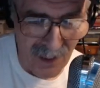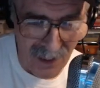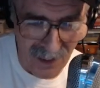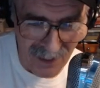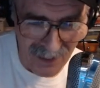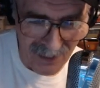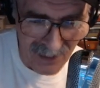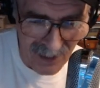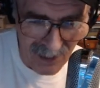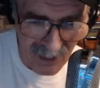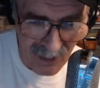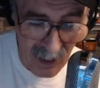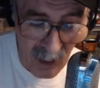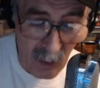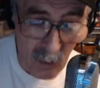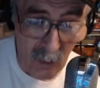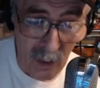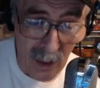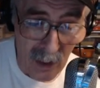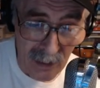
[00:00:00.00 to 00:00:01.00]
Yeah.
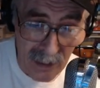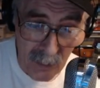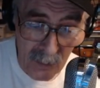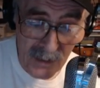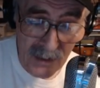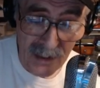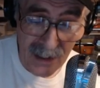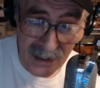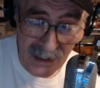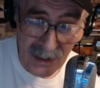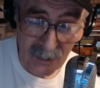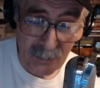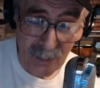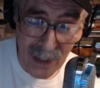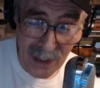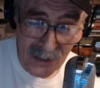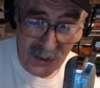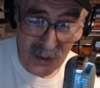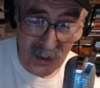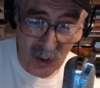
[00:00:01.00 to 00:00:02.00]
Well, that's a
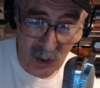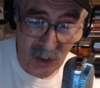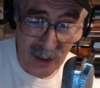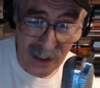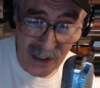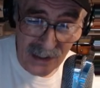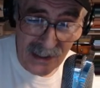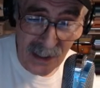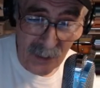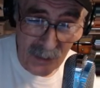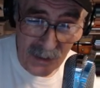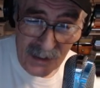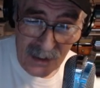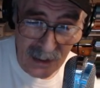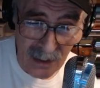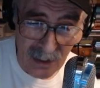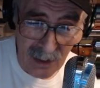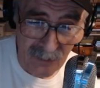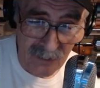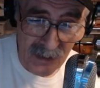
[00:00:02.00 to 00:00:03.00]
bad story because
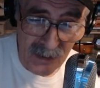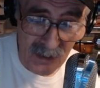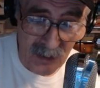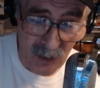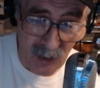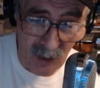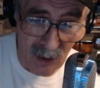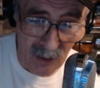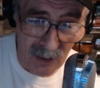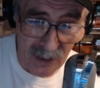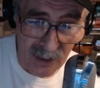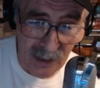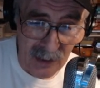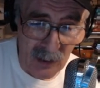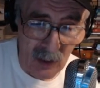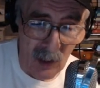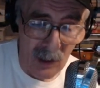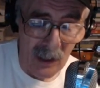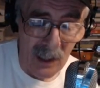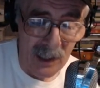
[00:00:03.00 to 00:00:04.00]
he loved his dog and the
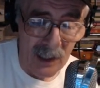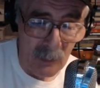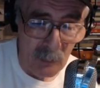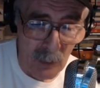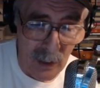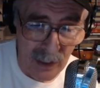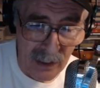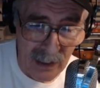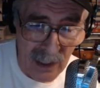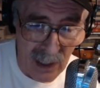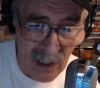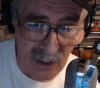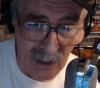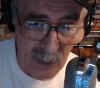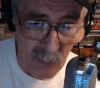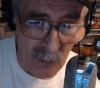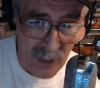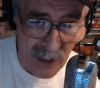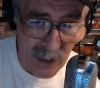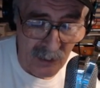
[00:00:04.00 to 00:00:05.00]
dog got hit by a car and he
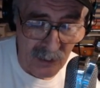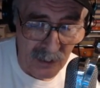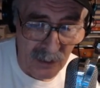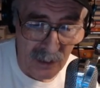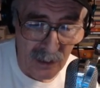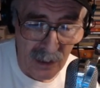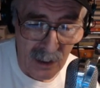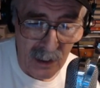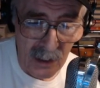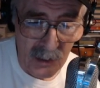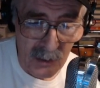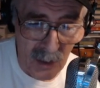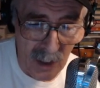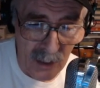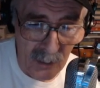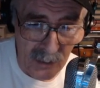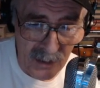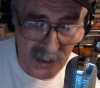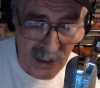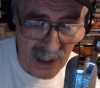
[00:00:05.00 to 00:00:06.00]
went out to try
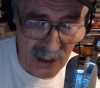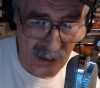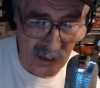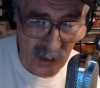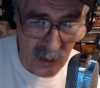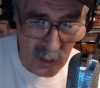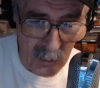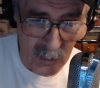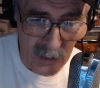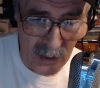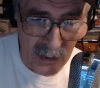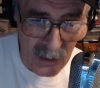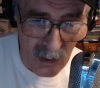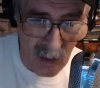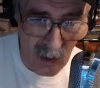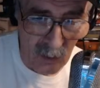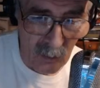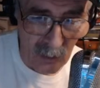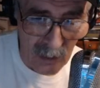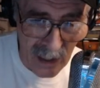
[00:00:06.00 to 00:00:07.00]
to attend to him and the
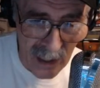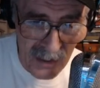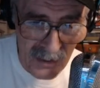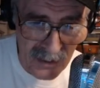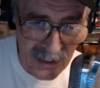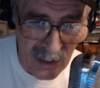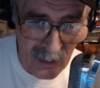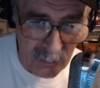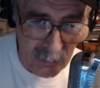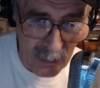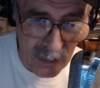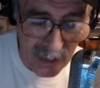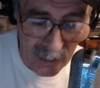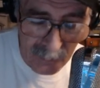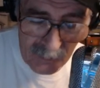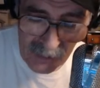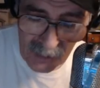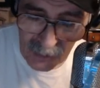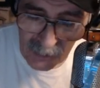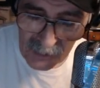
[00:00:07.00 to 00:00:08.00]
dog lashed out and bit him.
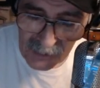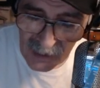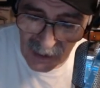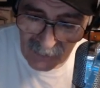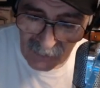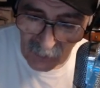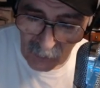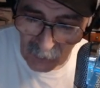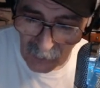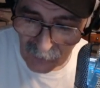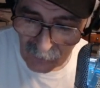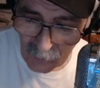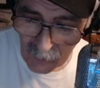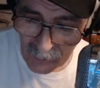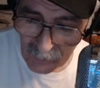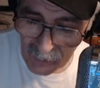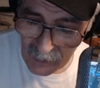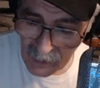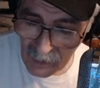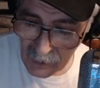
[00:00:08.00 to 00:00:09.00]
So it was kind of a rough one.